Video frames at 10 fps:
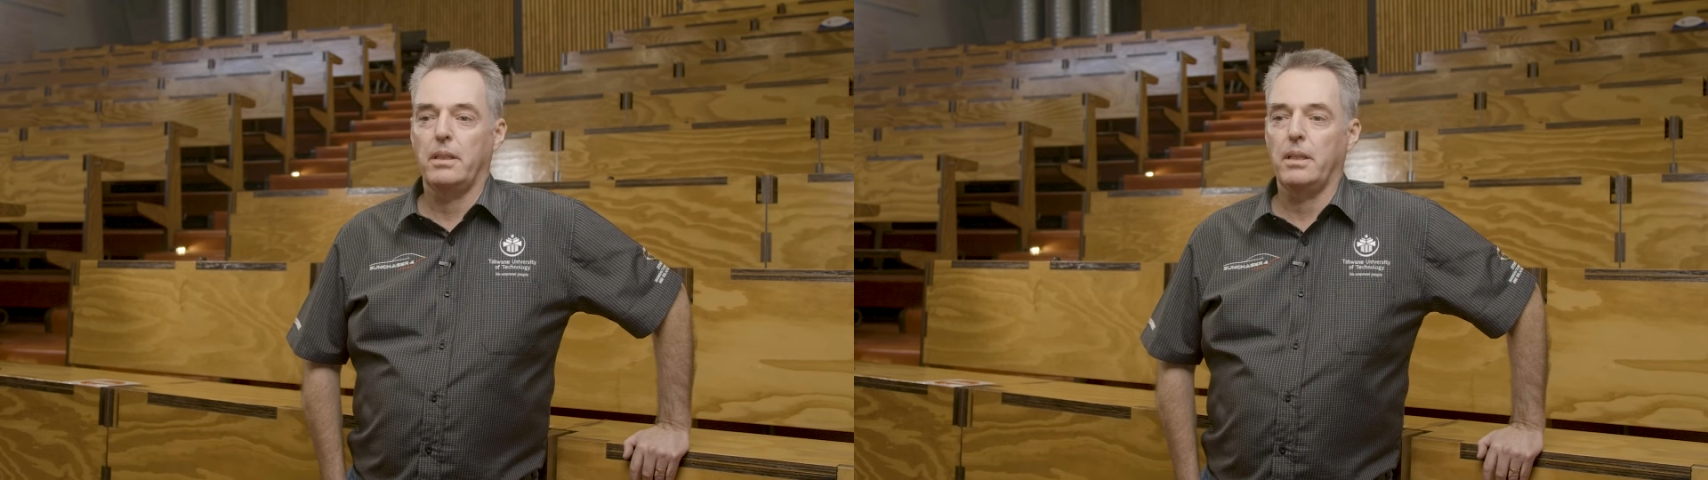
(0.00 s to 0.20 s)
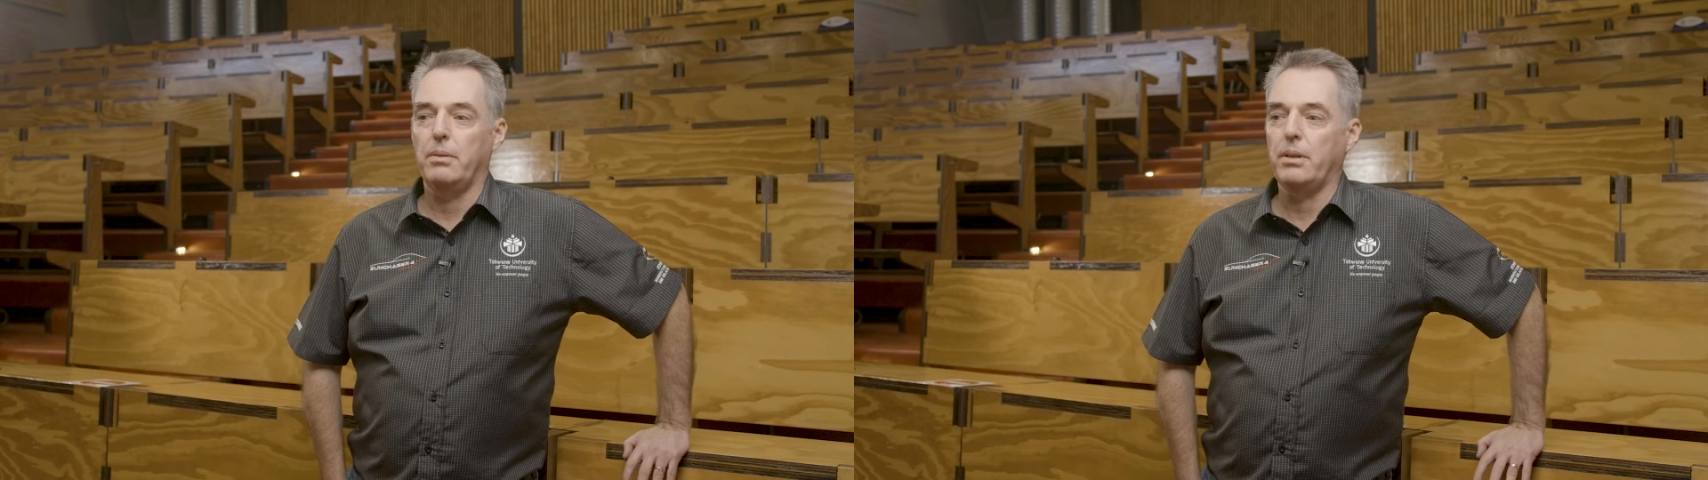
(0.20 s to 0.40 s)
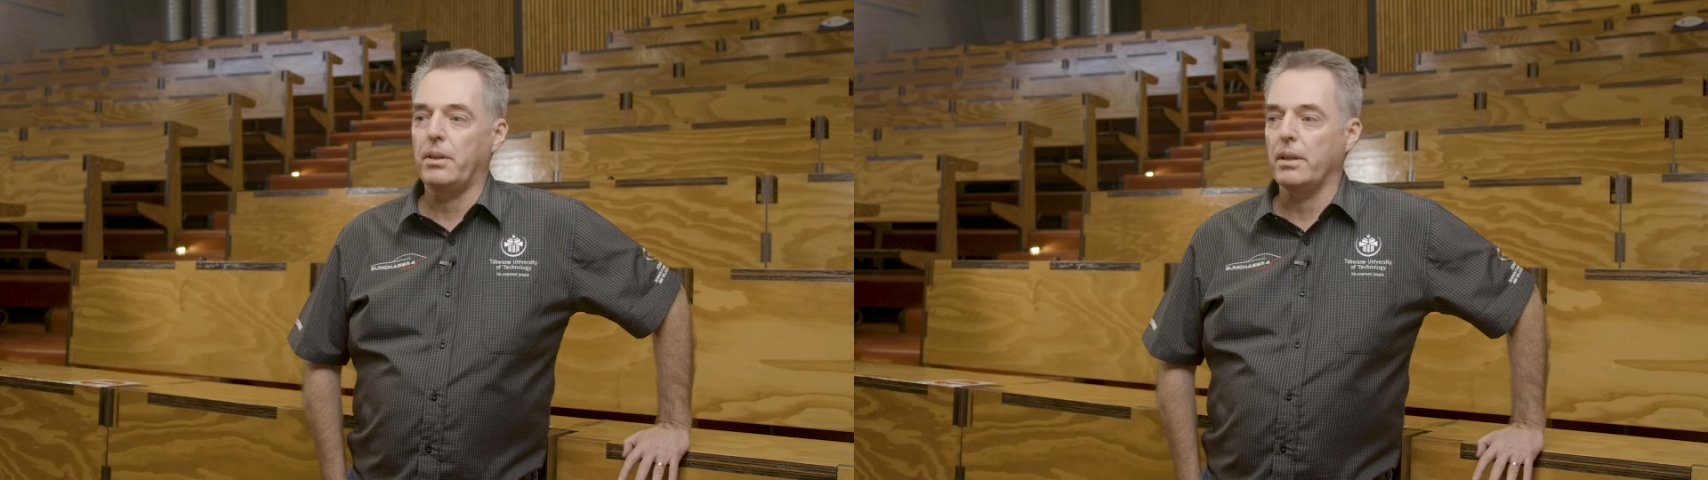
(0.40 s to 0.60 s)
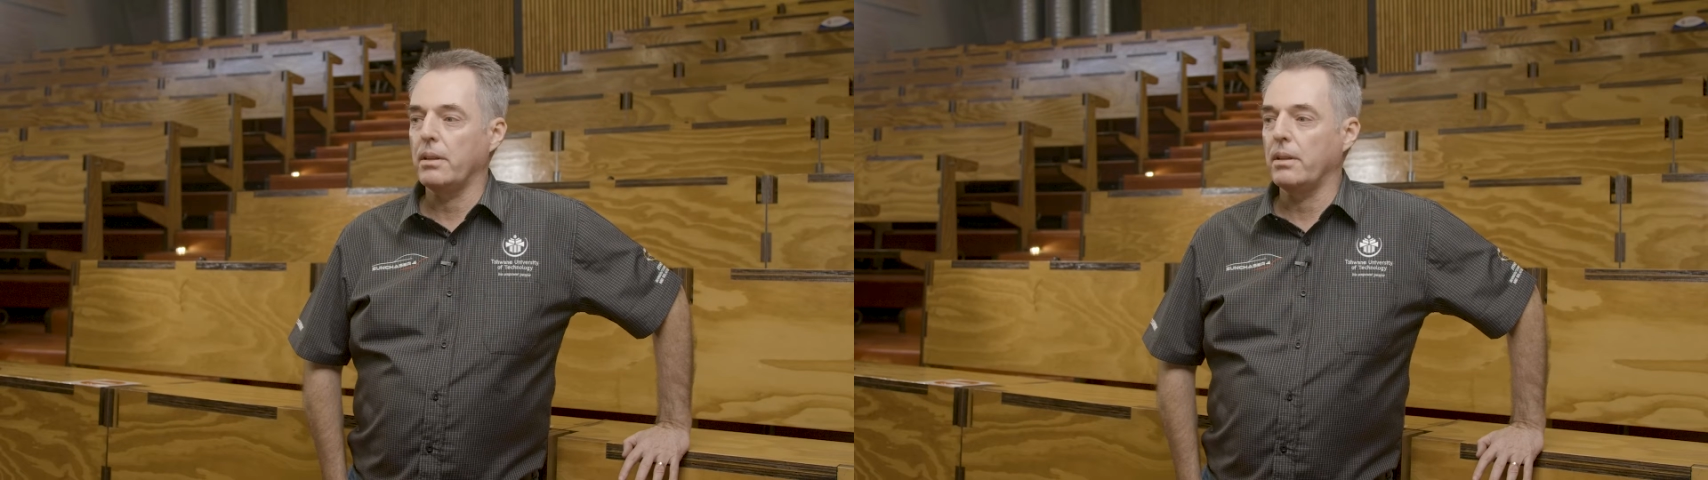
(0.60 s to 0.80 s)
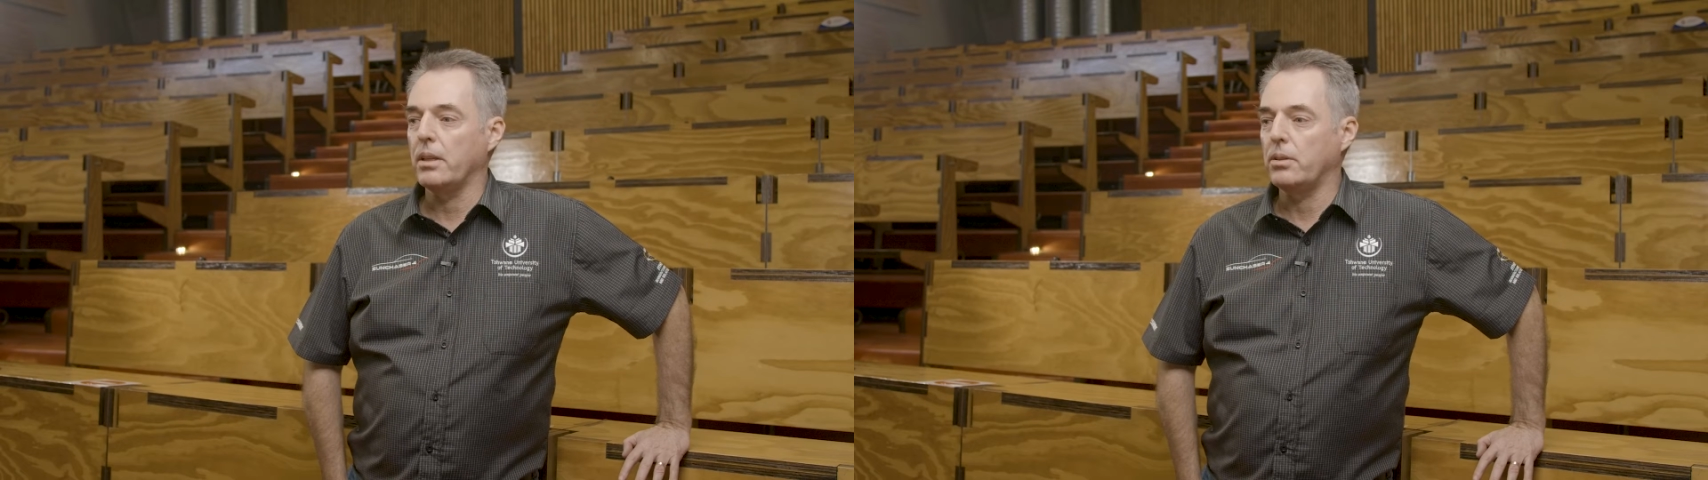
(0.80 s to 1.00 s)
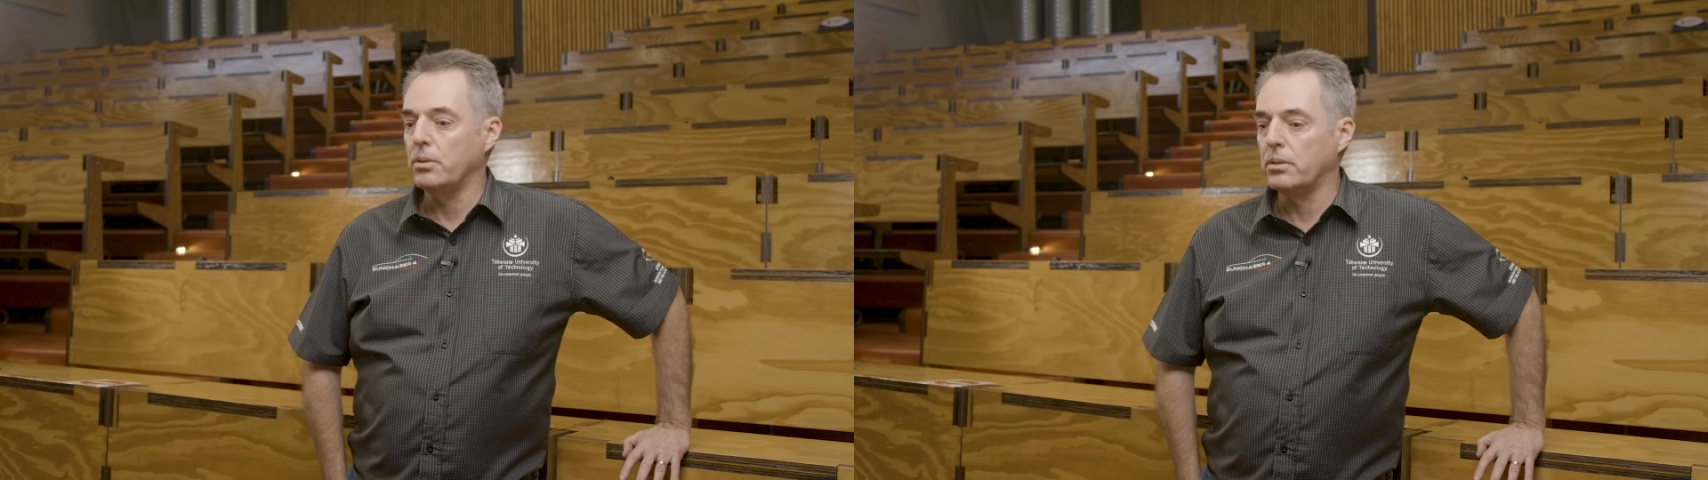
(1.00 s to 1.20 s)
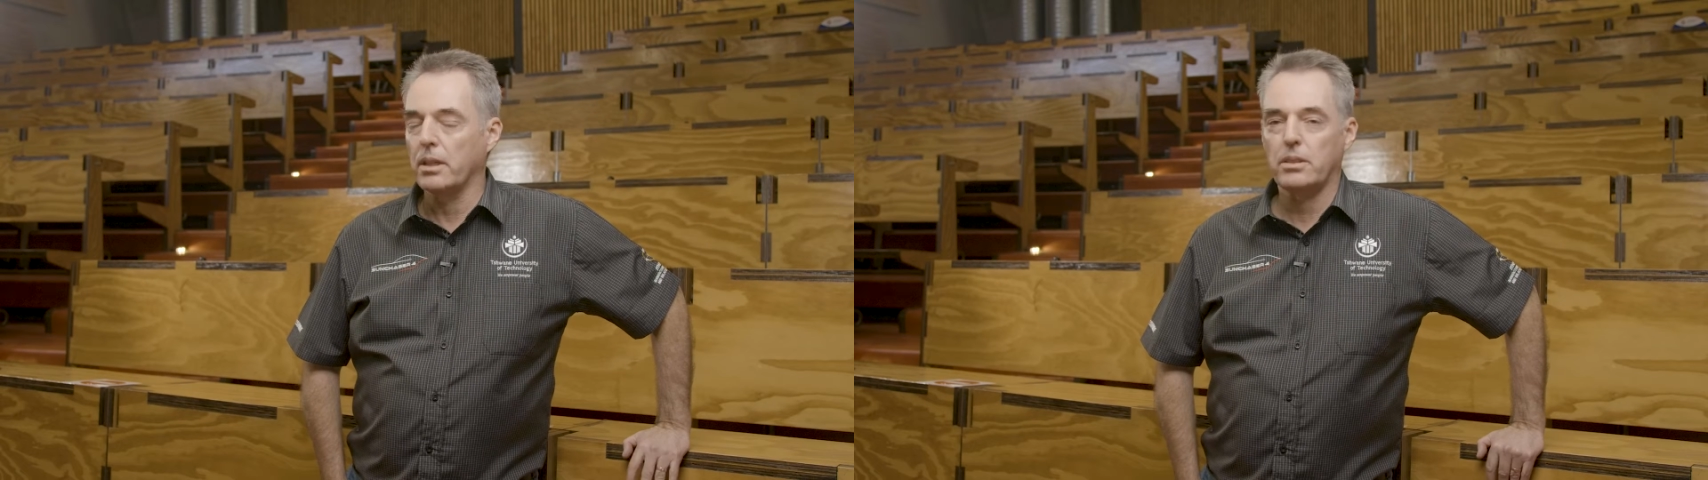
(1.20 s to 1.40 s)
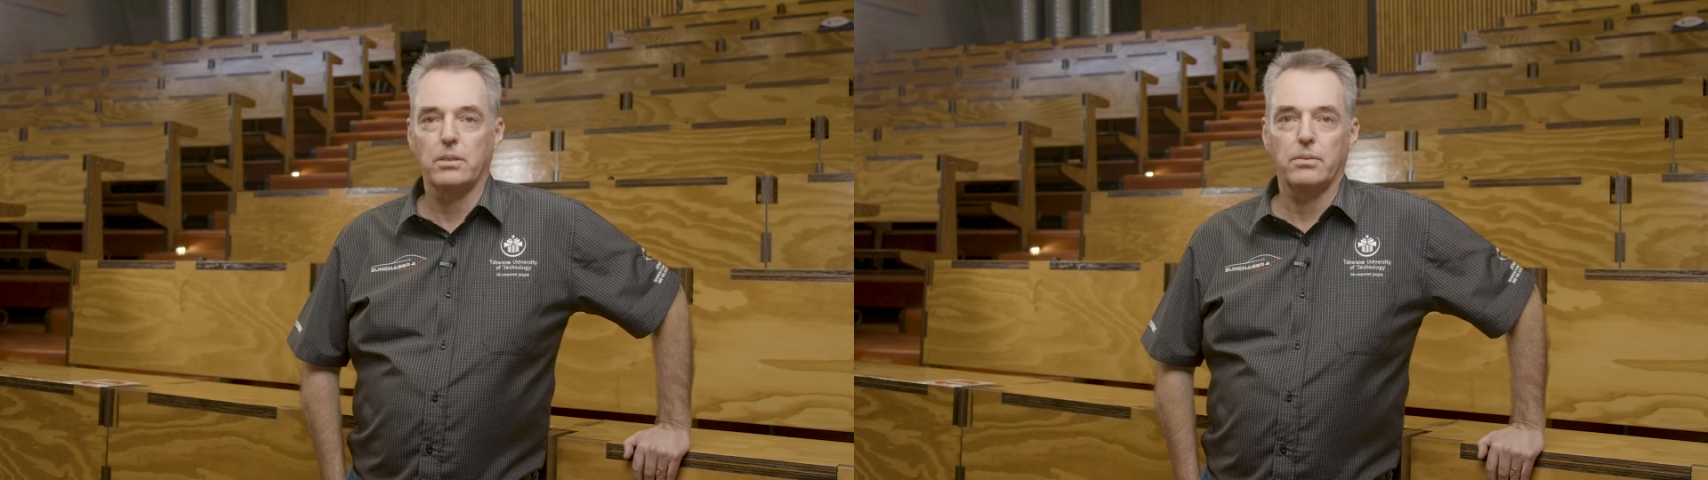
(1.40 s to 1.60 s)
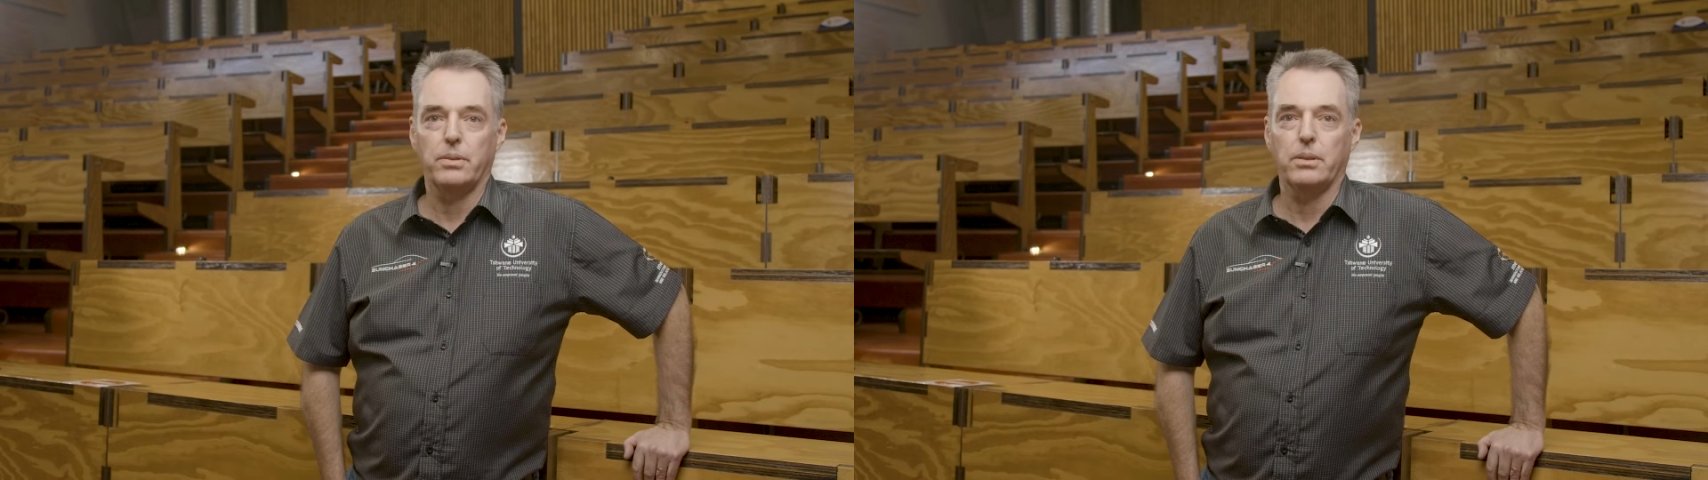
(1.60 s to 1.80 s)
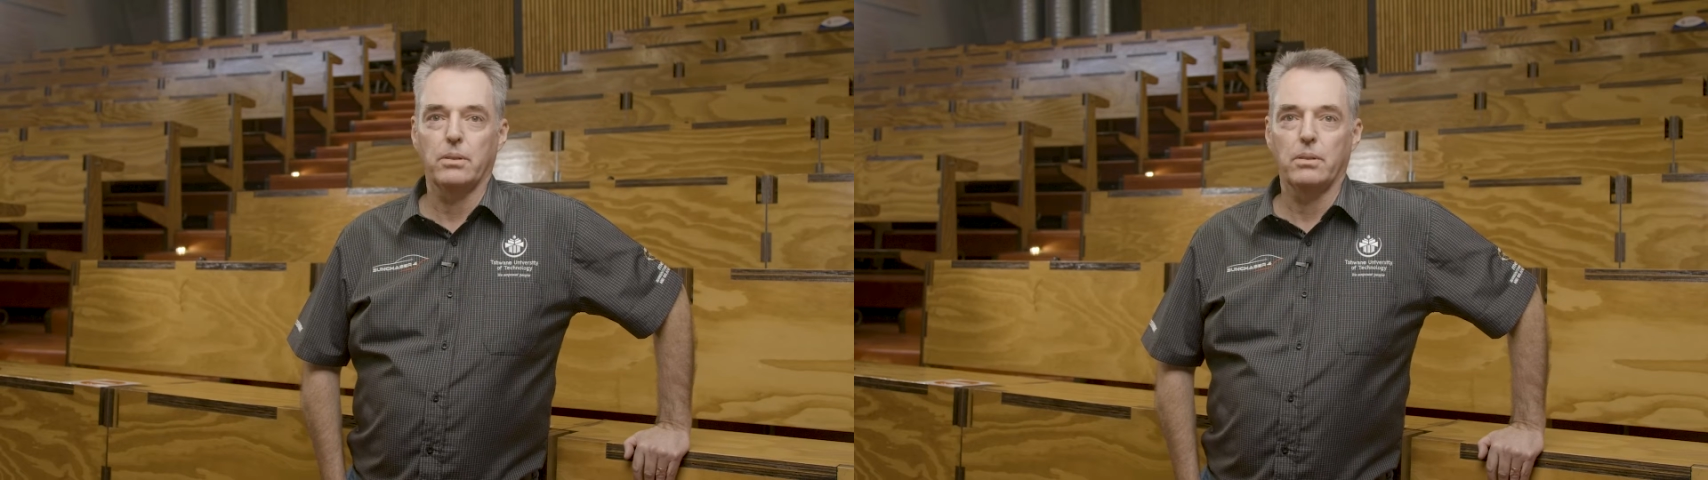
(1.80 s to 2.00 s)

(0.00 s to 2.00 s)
everything that you touch and feel.